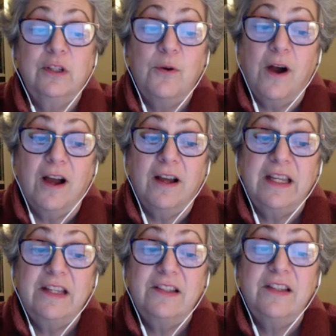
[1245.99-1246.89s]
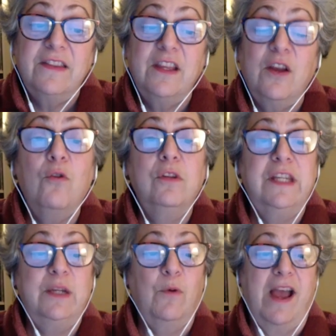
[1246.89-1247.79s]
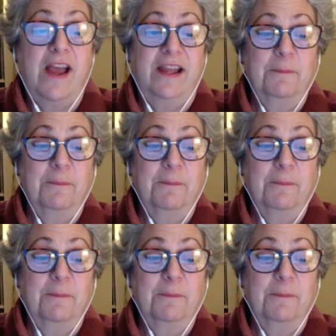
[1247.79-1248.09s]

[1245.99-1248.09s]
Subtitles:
law. Is it the only way?